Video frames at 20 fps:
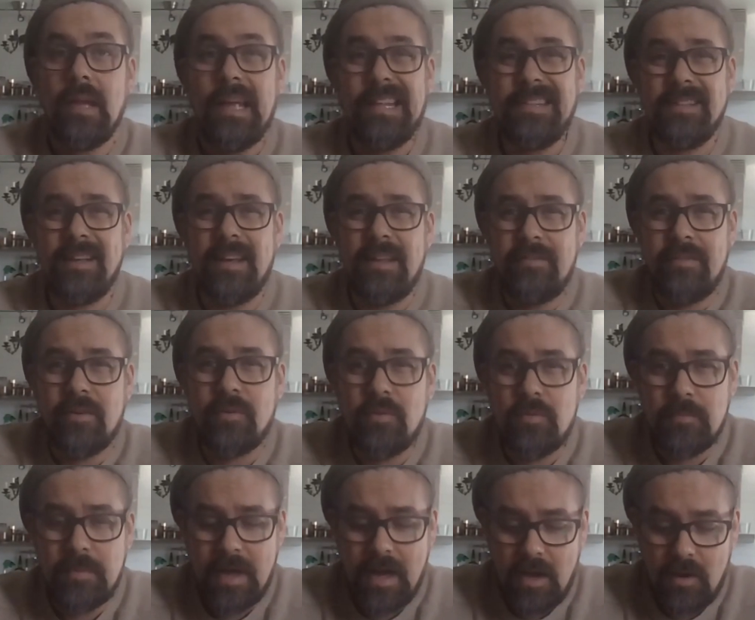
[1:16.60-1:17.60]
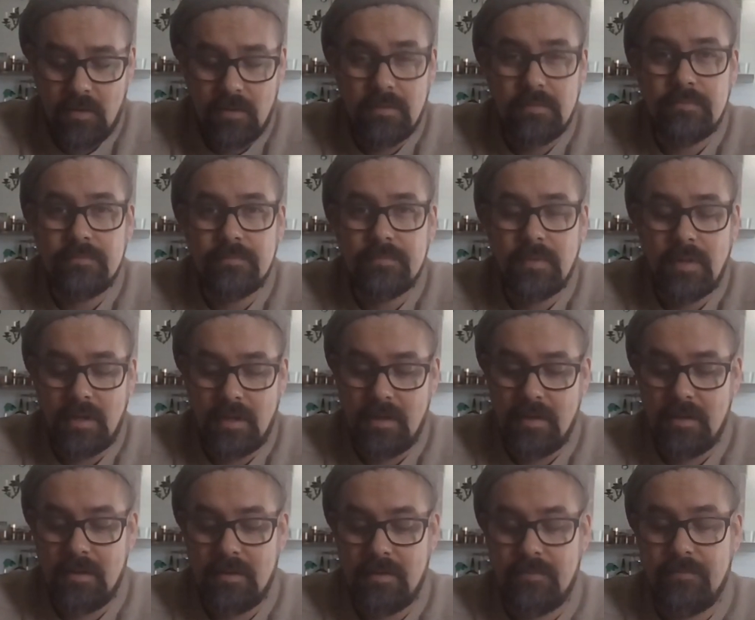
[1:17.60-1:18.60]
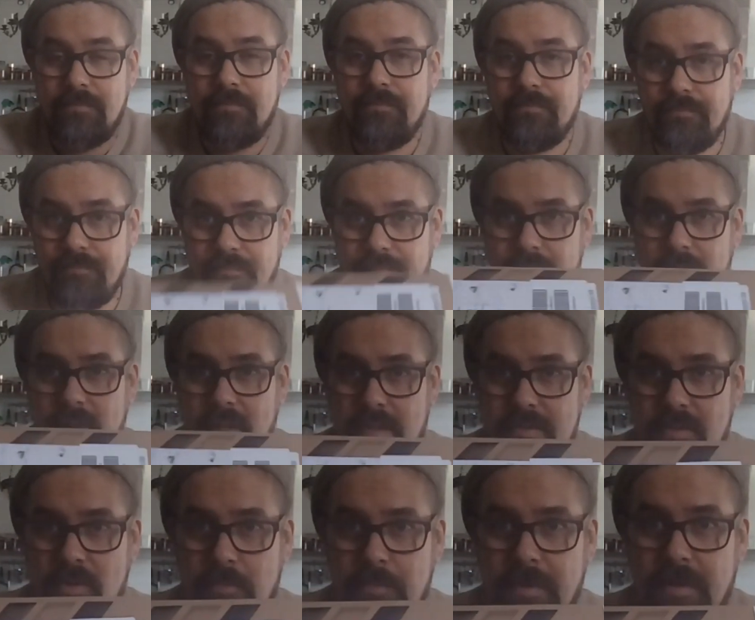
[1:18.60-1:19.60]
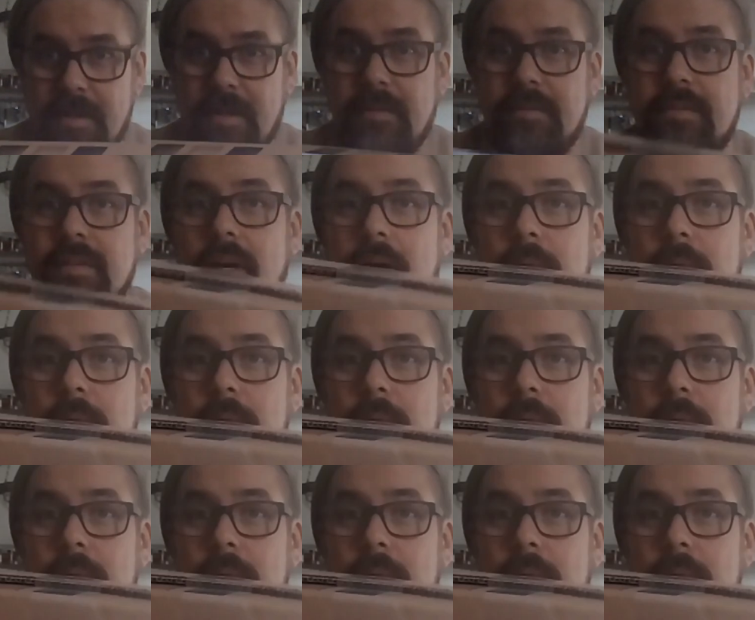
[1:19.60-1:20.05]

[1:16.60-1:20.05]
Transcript: In the living room now, let's open this